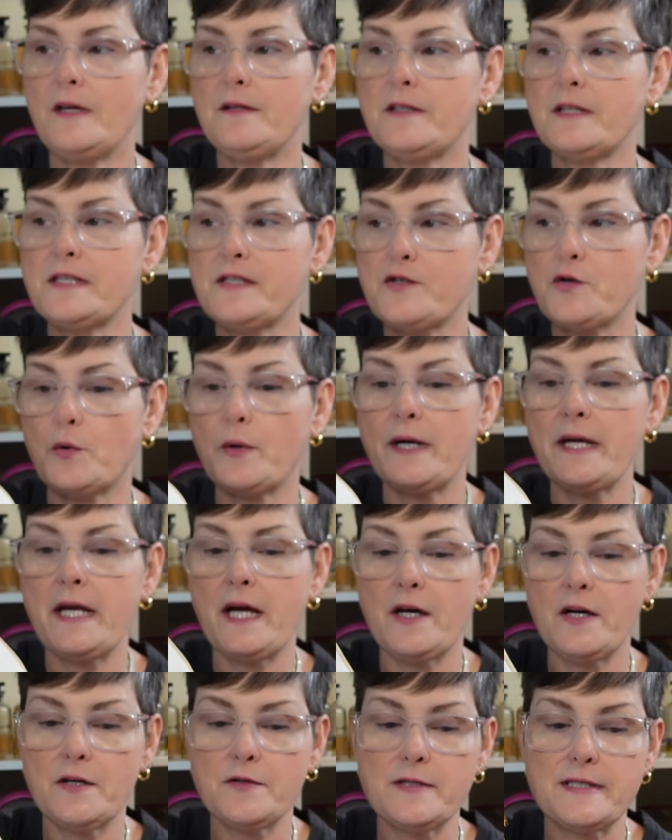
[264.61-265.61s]
The story
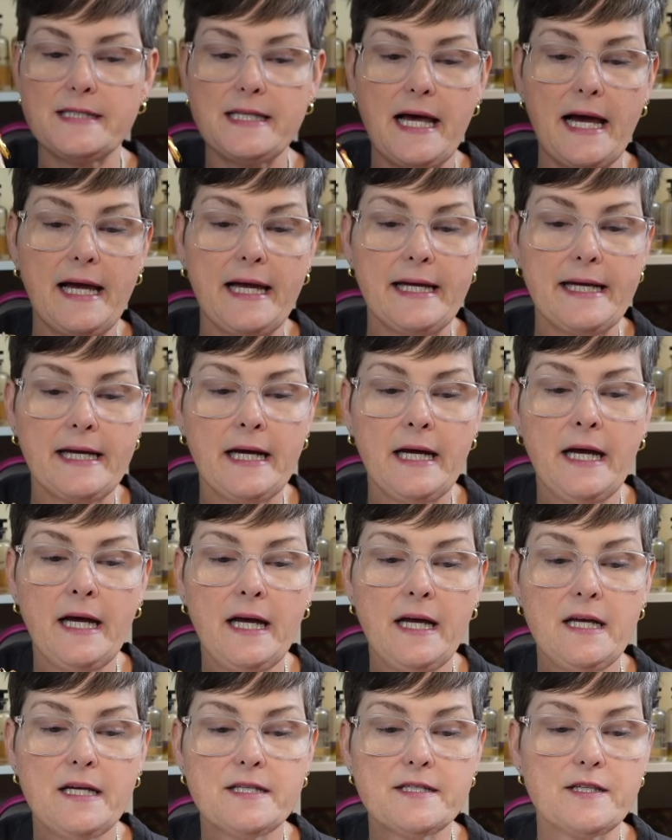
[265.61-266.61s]
goes like,
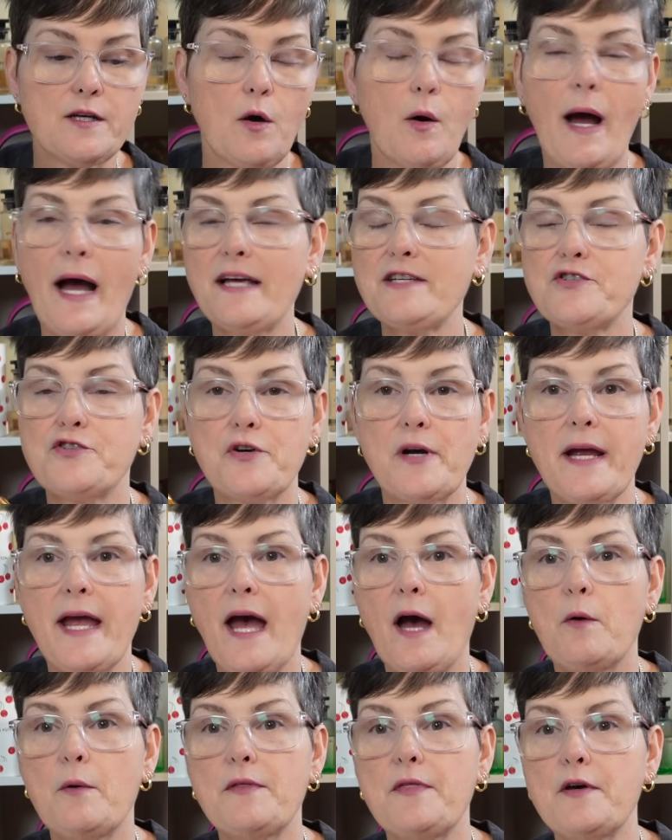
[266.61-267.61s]
so I struck
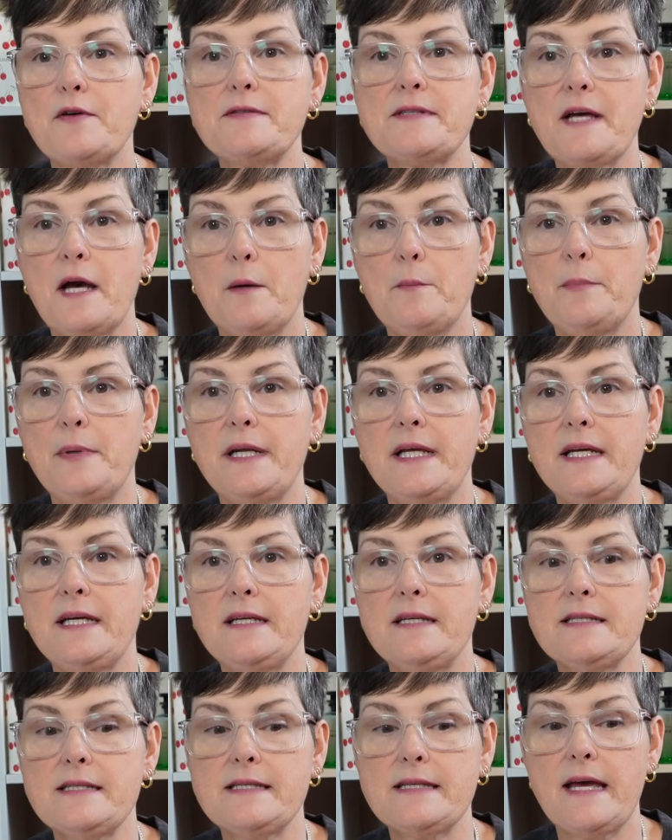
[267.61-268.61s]
out with those
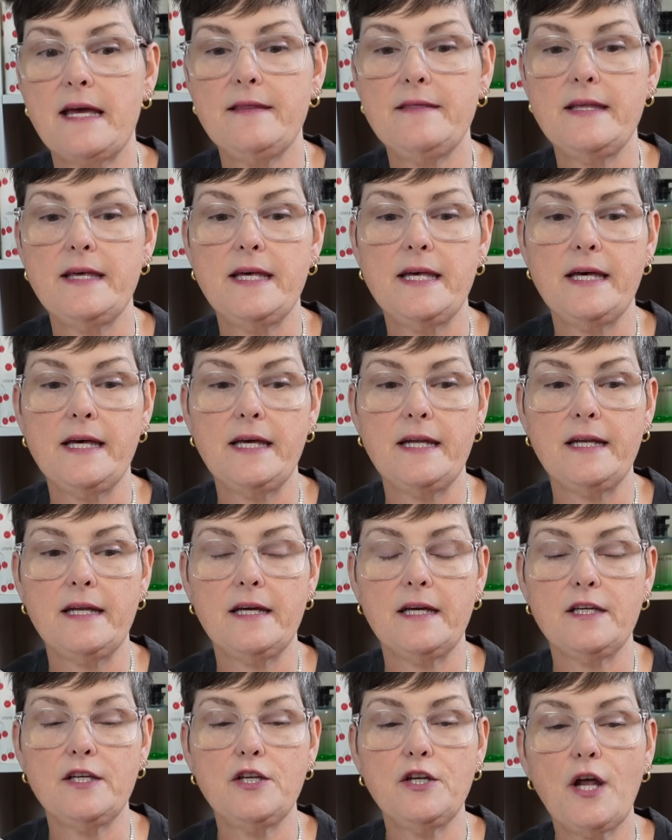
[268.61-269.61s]
companies, and then
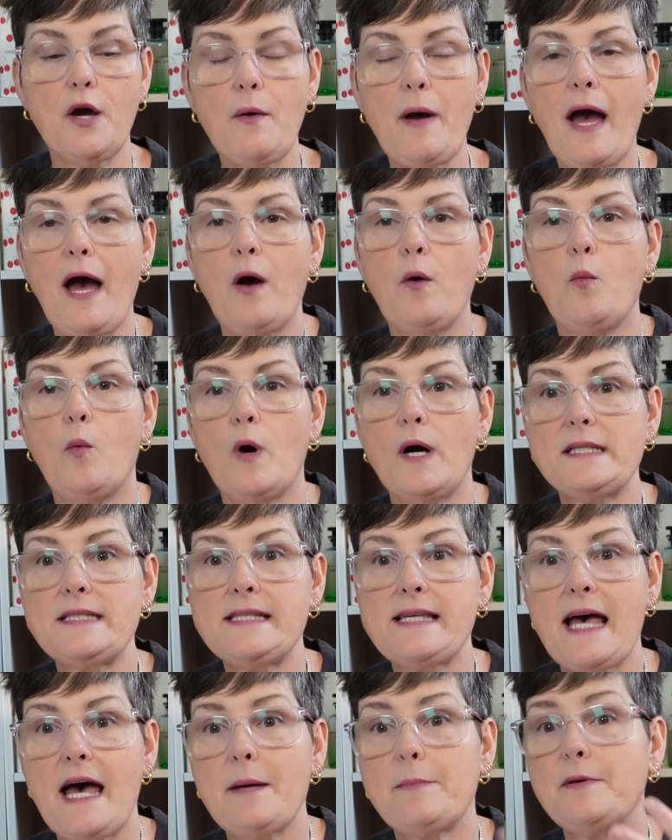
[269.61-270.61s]
you know how
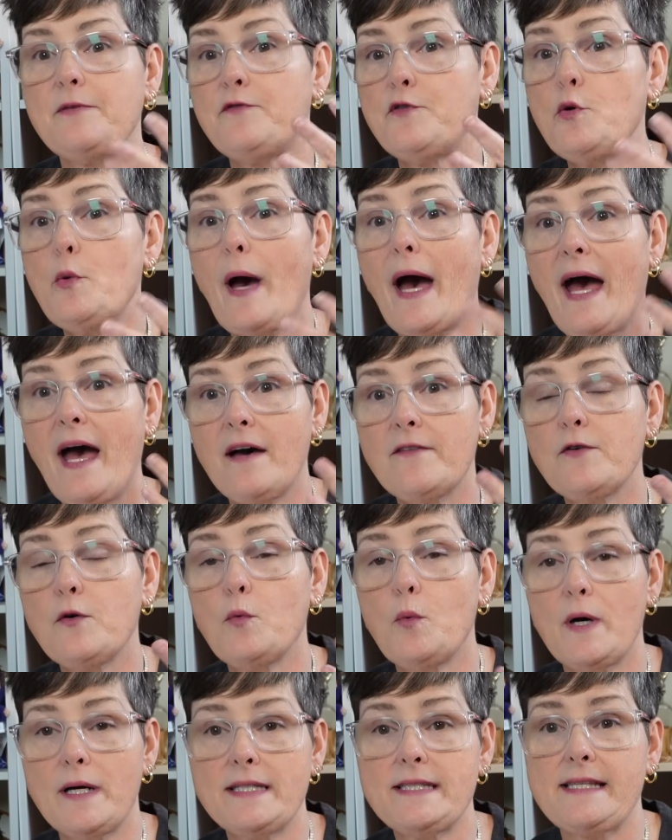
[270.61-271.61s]
WhatsApp, if you have a
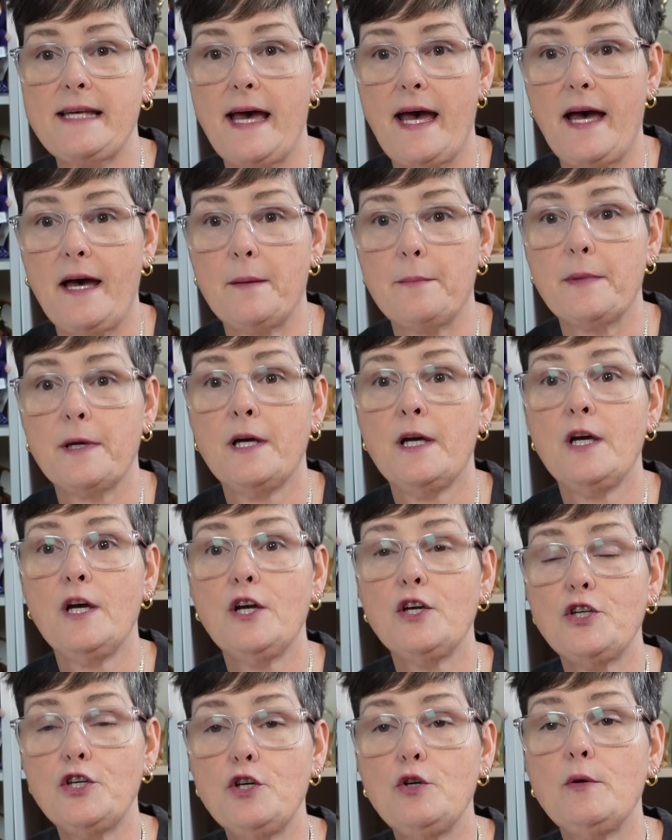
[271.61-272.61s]
WhatsApp,
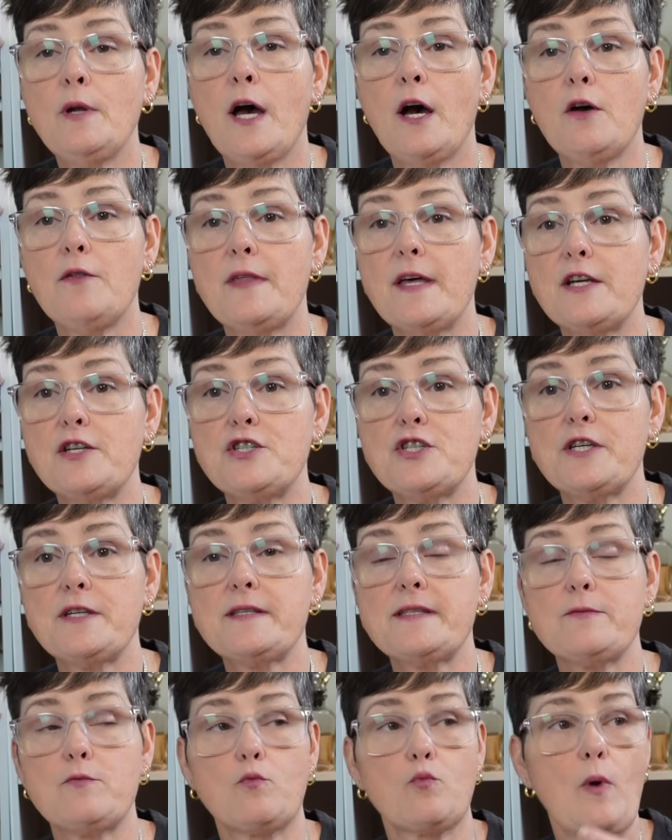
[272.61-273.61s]
you know that
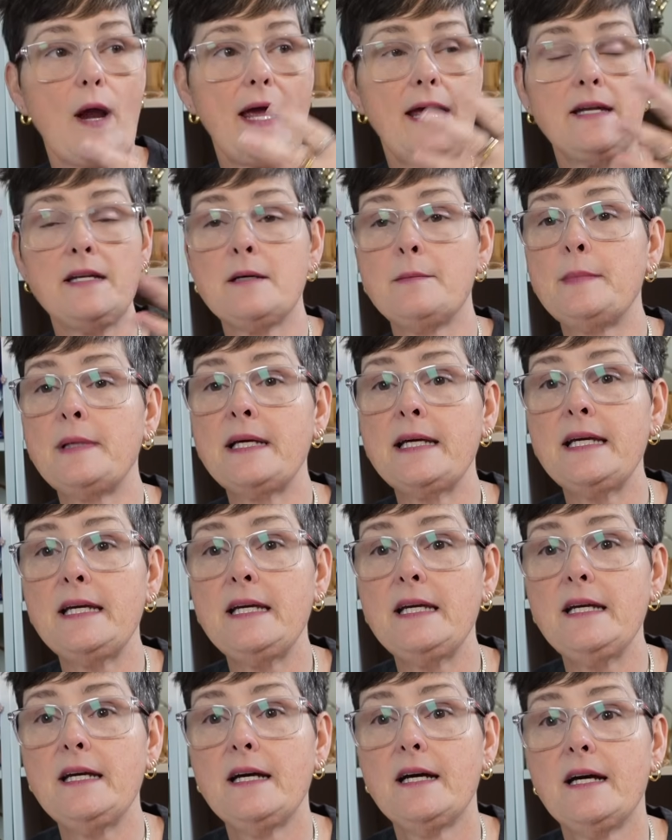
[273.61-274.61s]
just
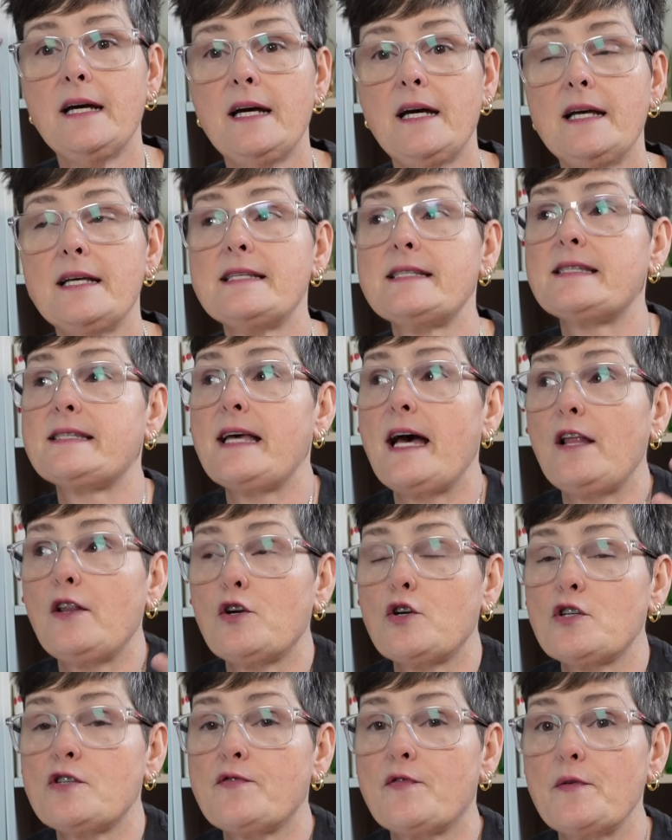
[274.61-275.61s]
randomly
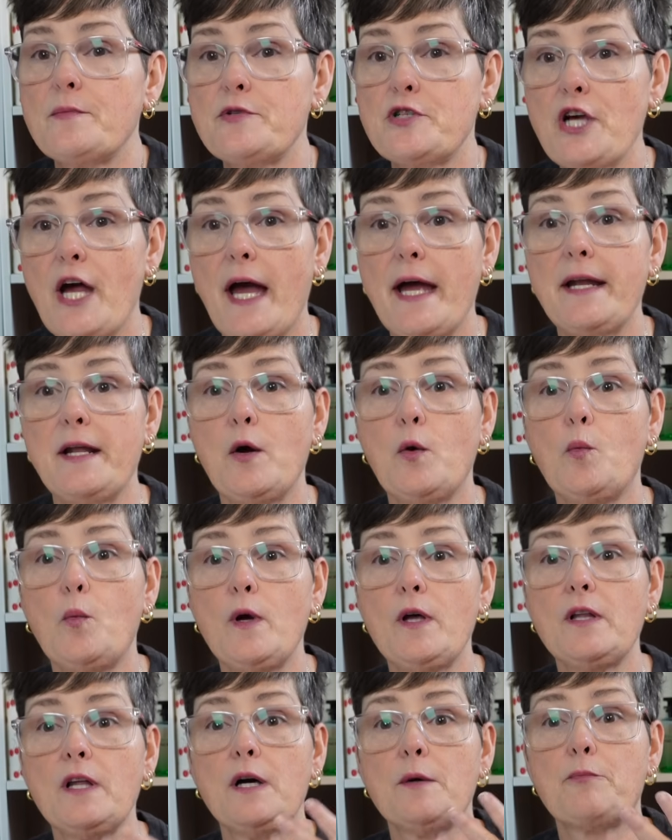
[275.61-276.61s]
sellers from China
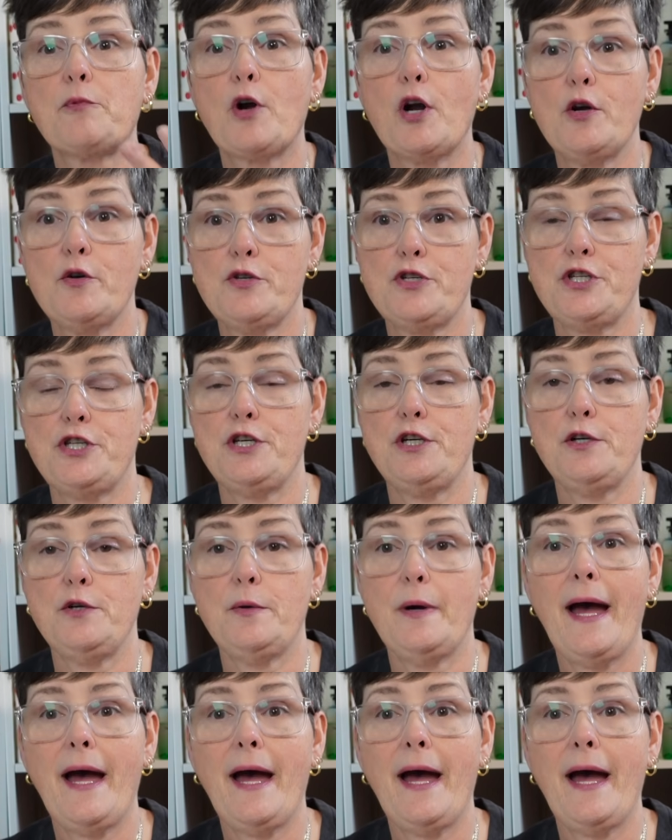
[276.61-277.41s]
will approach you.